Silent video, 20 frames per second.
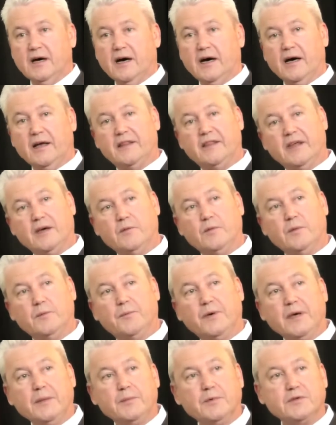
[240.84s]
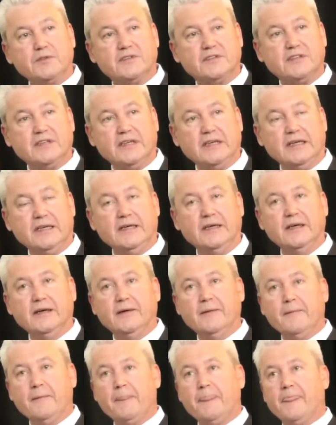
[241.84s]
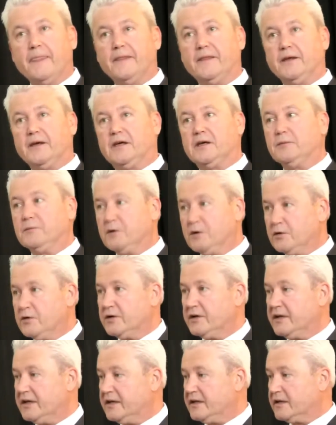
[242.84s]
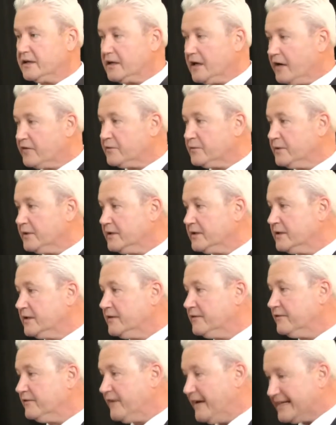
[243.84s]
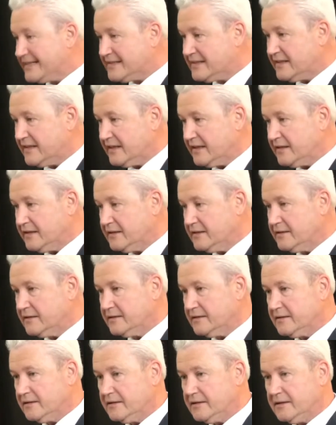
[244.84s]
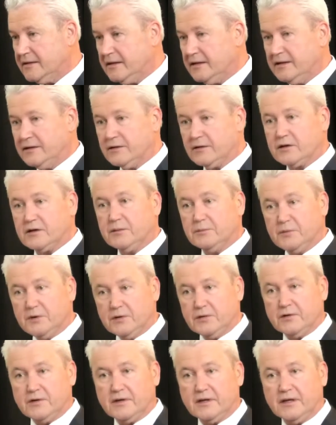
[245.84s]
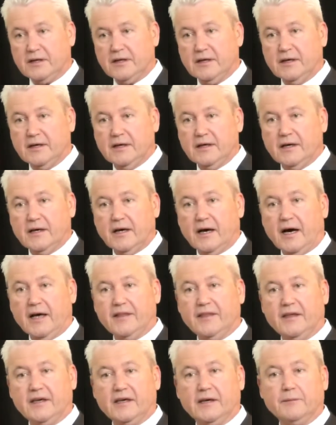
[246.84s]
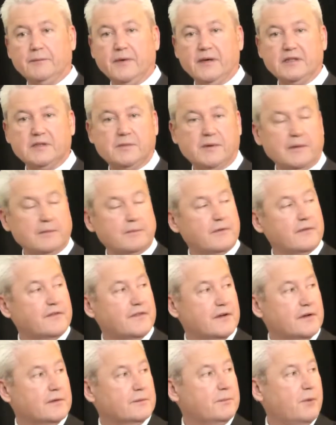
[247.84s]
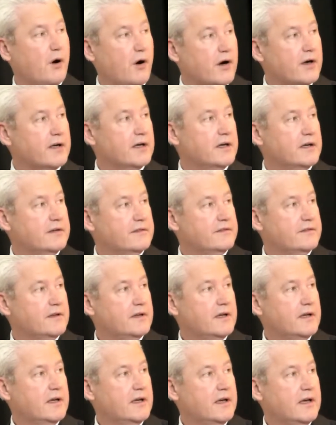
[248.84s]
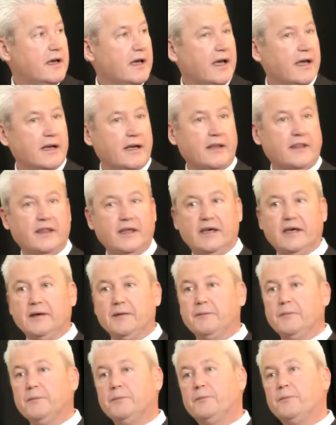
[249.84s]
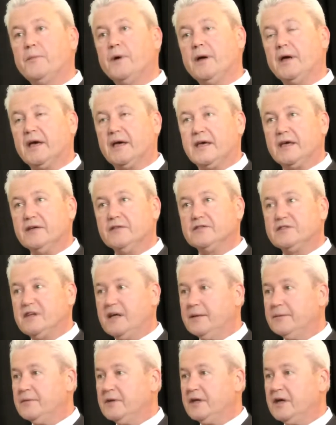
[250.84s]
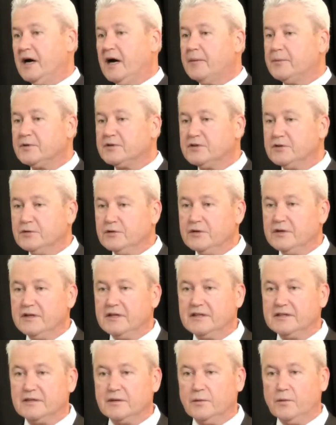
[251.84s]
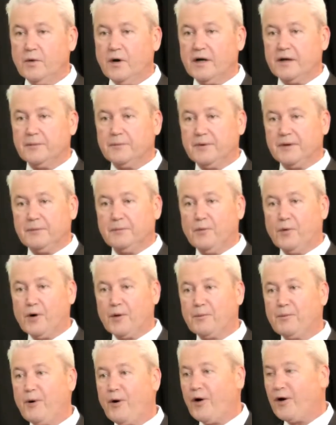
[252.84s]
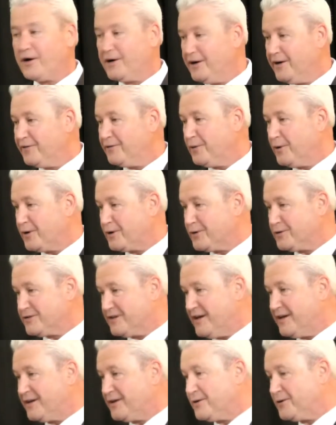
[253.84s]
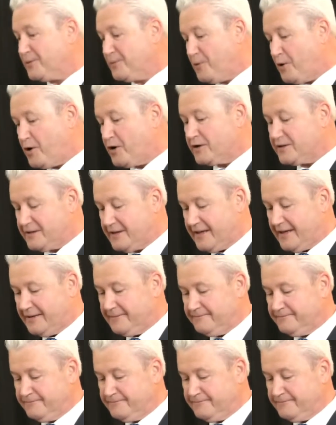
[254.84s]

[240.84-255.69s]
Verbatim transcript: I think when people see the community and the government investing in their community, I think it makes people feel part of, and I think it It gives them the opportunity to want to be more part of what goes on here in Morristown.